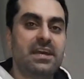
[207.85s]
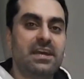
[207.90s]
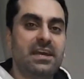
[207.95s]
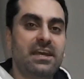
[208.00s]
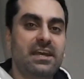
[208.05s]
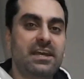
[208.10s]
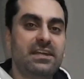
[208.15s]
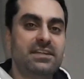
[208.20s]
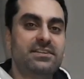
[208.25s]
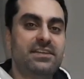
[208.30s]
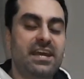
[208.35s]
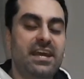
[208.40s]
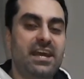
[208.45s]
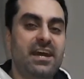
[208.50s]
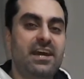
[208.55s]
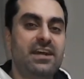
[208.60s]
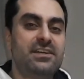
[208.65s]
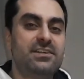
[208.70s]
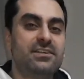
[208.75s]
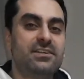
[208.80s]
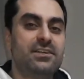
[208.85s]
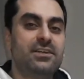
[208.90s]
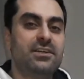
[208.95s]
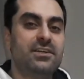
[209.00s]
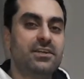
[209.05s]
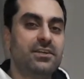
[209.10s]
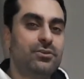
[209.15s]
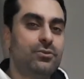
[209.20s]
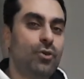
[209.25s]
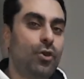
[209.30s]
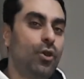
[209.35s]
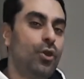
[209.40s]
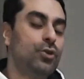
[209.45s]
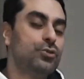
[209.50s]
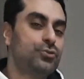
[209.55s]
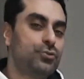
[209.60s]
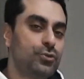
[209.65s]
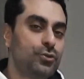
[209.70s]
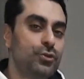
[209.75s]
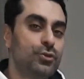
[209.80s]
they are
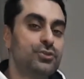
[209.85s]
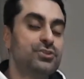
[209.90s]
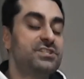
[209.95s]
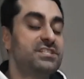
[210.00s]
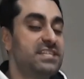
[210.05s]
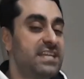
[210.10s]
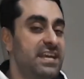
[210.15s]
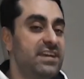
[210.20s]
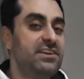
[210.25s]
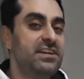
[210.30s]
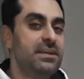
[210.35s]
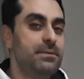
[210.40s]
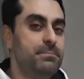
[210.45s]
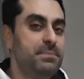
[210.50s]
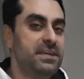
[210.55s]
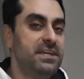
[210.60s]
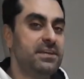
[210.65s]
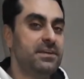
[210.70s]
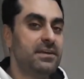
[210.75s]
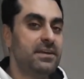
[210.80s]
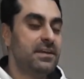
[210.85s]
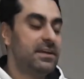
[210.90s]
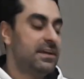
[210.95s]
go to Serie B.